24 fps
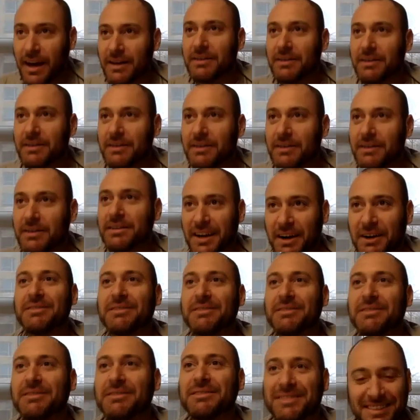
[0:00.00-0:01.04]

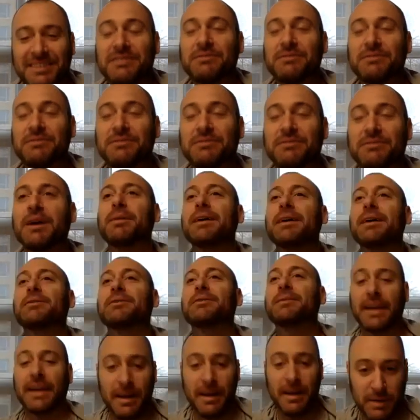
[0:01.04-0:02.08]

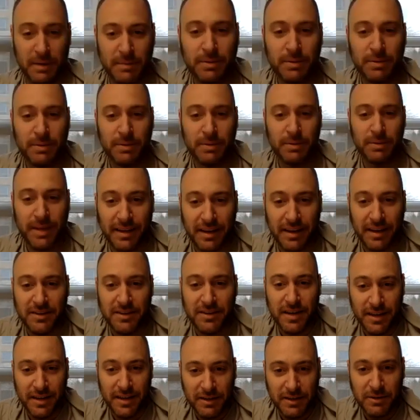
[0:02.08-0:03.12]
Rob, by the way, can we put that
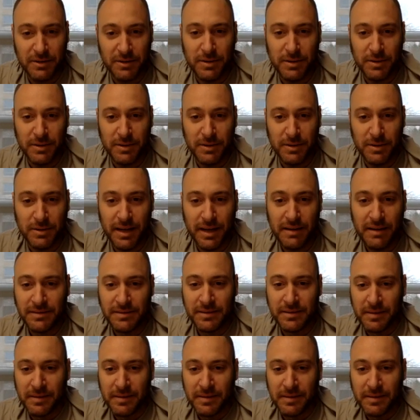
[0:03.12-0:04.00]
in the contract? Are you cool with that?